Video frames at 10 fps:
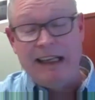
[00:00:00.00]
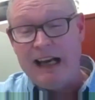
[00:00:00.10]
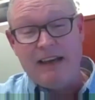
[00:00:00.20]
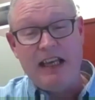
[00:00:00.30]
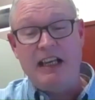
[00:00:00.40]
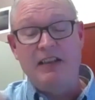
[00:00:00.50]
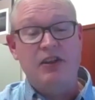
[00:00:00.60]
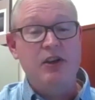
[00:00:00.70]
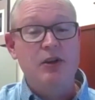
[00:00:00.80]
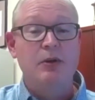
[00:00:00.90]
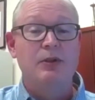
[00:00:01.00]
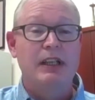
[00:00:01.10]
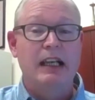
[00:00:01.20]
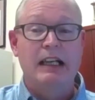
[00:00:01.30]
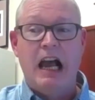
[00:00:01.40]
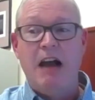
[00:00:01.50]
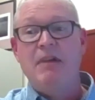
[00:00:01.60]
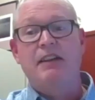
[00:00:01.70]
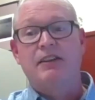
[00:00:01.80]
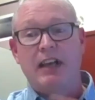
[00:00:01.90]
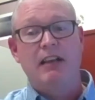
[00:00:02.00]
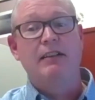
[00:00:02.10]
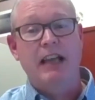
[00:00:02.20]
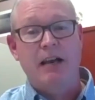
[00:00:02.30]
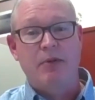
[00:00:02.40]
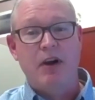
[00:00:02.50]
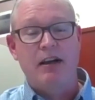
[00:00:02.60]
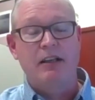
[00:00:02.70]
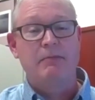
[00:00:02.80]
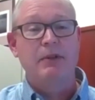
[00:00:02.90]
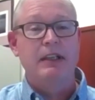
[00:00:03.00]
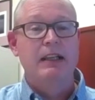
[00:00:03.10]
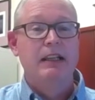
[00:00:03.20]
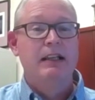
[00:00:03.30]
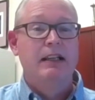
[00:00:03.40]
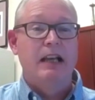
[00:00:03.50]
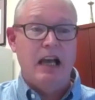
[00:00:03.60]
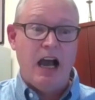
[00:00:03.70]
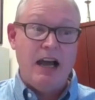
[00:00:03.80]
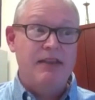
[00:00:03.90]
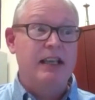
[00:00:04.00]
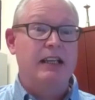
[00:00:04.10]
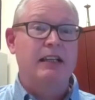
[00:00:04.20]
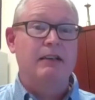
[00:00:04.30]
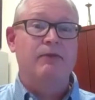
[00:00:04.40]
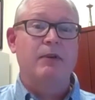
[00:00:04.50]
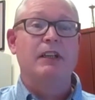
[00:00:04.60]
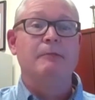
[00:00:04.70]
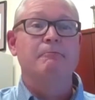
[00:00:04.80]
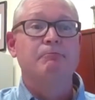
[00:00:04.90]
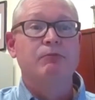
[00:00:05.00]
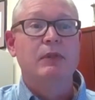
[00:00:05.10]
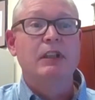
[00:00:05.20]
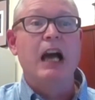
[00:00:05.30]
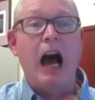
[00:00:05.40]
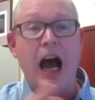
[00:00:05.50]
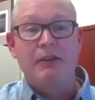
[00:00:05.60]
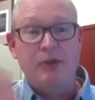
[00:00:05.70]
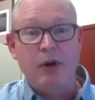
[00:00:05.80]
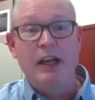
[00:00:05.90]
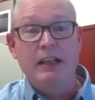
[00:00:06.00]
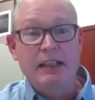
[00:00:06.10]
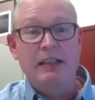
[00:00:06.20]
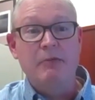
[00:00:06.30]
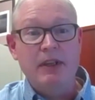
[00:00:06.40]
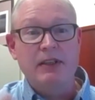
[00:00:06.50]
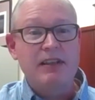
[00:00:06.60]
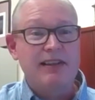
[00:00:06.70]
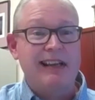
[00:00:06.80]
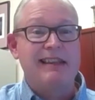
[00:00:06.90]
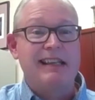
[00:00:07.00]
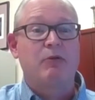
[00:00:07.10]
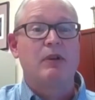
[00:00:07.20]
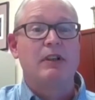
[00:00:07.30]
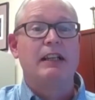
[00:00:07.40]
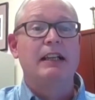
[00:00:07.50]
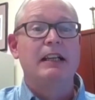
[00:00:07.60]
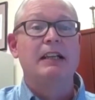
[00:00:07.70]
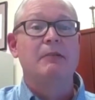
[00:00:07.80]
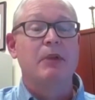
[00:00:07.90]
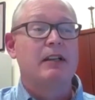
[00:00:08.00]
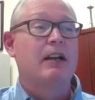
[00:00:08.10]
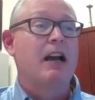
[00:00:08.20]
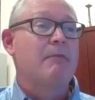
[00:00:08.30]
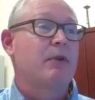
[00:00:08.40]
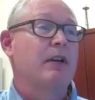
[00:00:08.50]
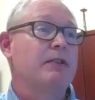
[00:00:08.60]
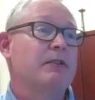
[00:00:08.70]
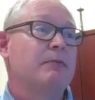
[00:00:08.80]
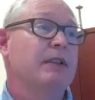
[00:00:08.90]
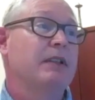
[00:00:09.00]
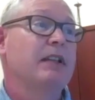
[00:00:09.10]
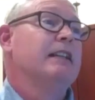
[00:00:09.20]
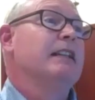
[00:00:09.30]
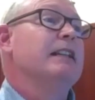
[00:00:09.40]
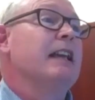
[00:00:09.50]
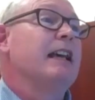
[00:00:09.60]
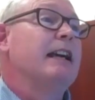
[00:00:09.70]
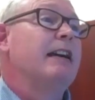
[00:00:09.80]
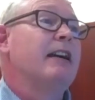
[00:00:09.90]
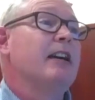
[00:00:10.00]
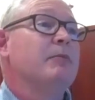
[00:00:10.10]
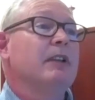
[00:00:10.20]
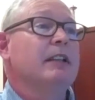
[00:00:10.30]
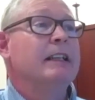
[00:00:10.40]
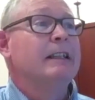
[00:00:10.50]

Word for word: I think it's huge. And I, I'm not selling that product, but I think from a hot trend in the business, I think really any independent operator should be in that area. But